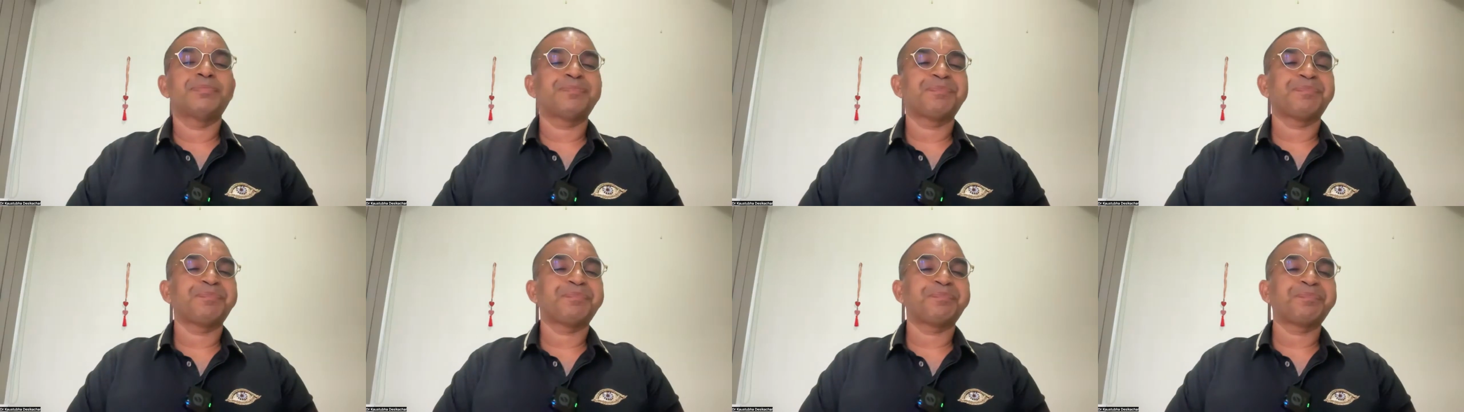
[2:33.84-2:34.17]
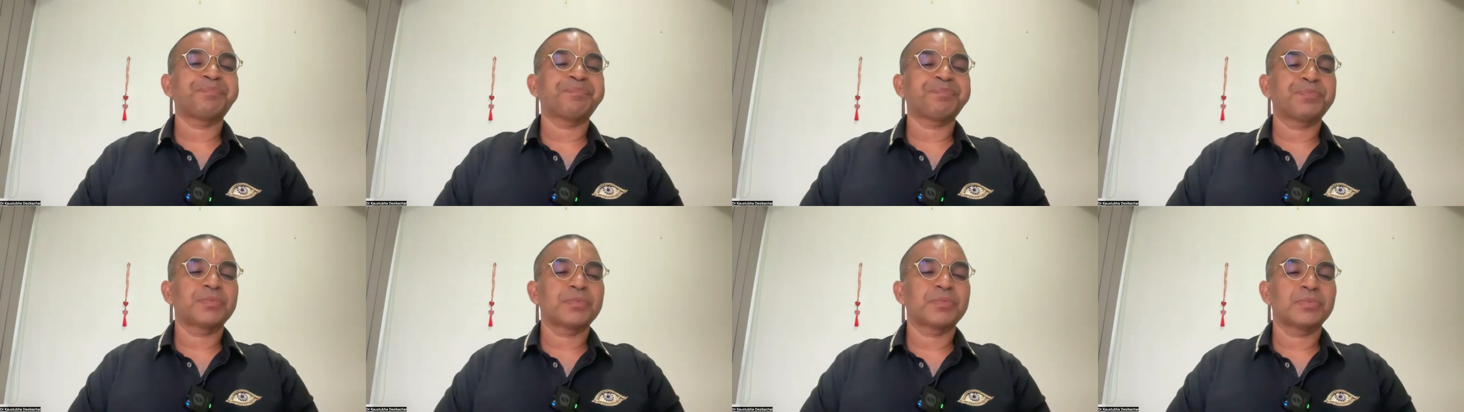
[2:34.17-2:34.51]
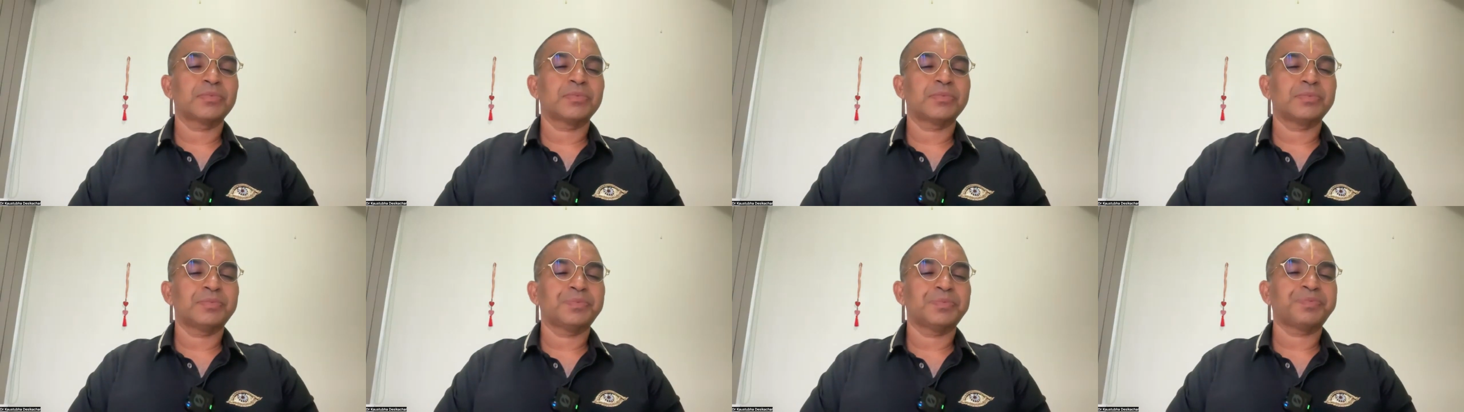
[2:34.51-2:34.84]

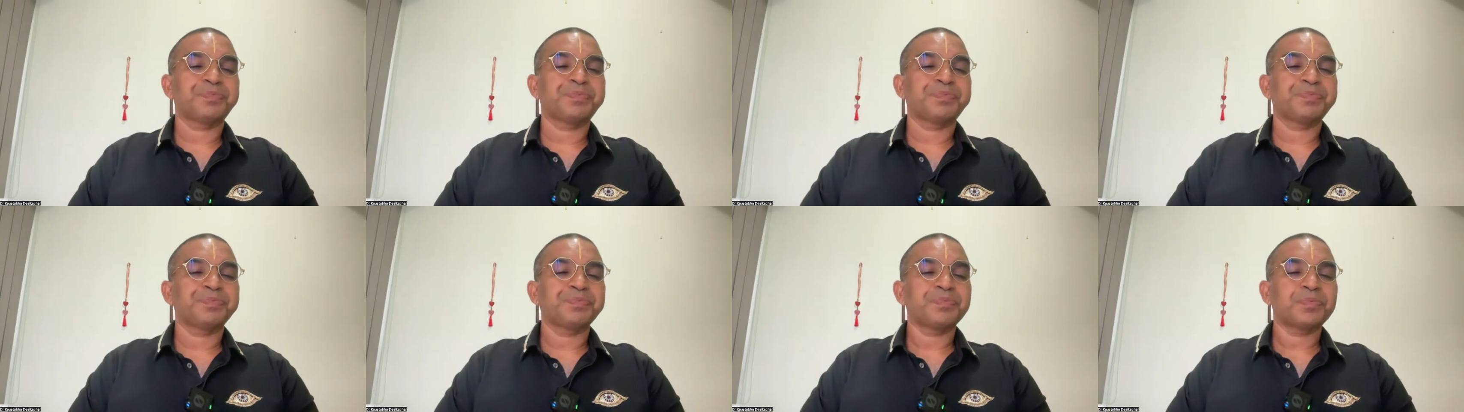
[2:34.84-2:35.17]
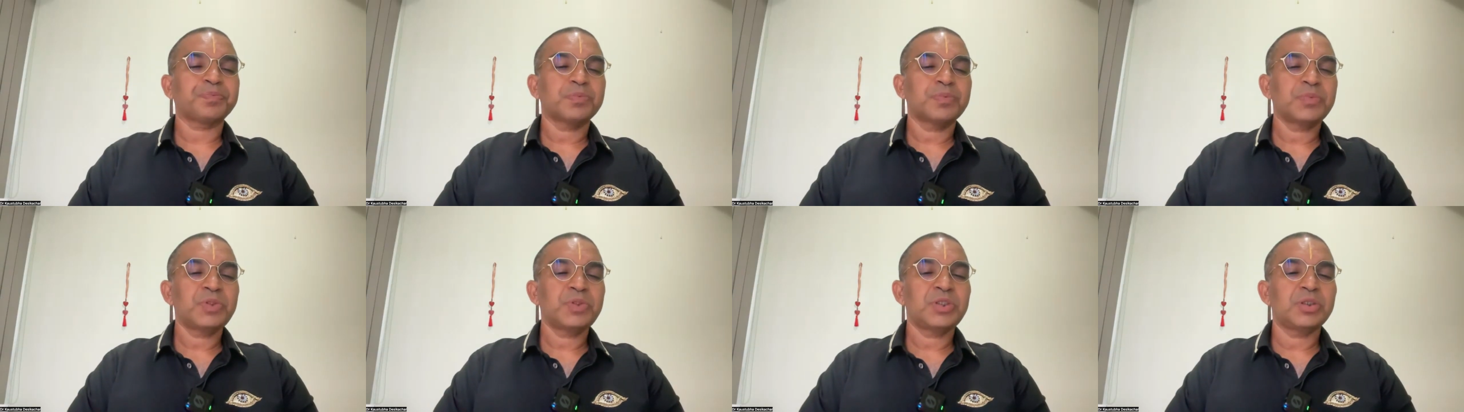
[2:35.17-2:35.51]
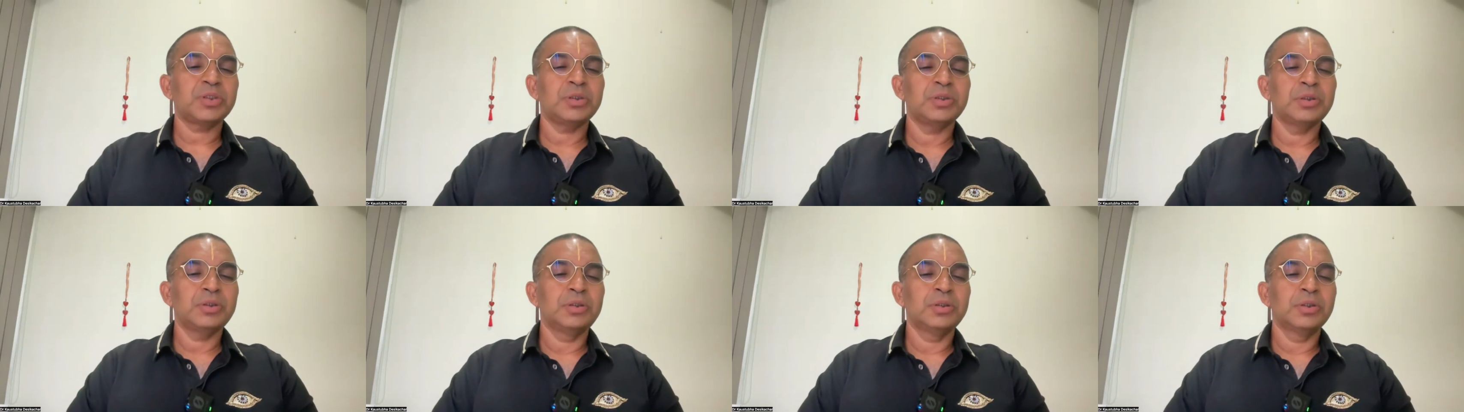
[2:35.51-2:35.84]

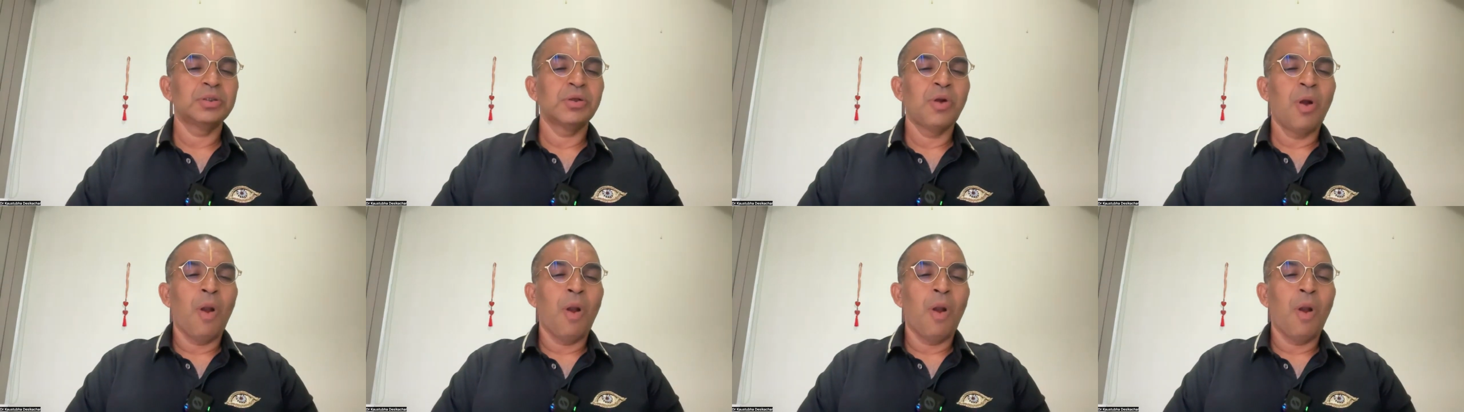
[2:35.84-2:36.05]
Nothing is said.